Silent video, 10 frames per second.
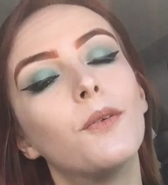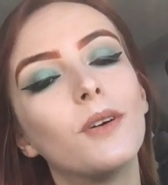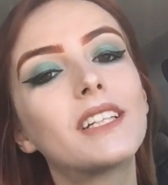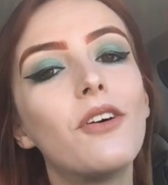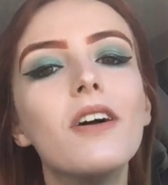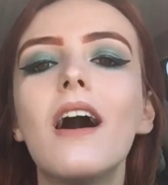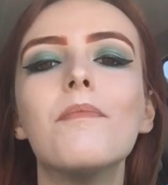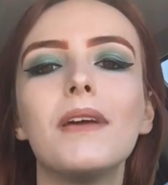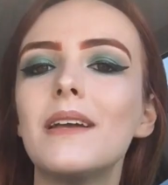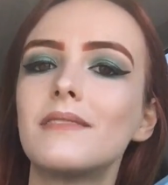What's going
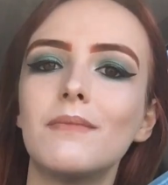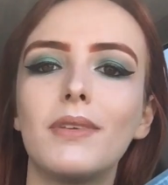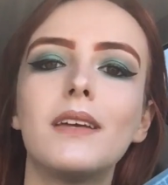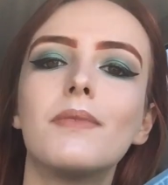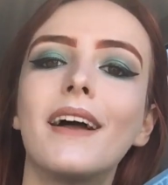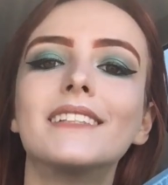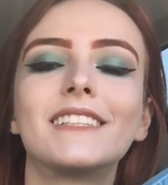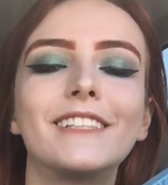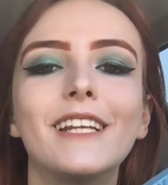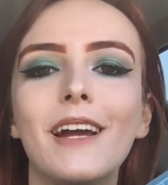on babes and
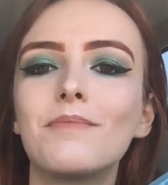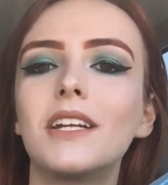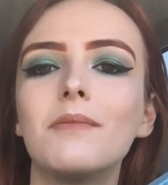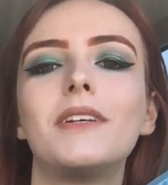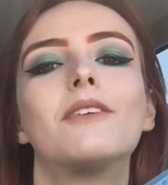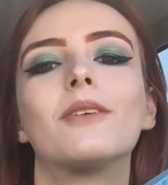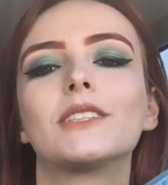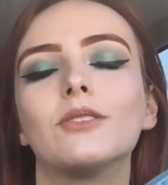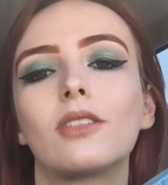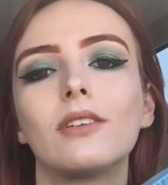babettes? Today I'm going to be going
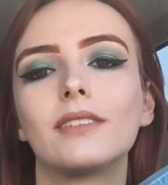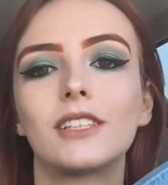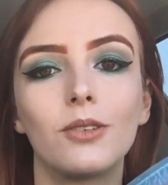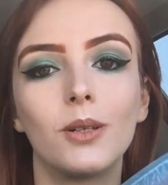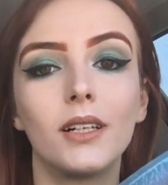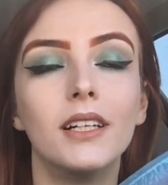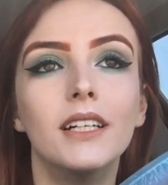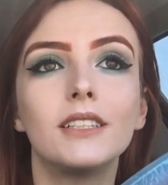to a thrift store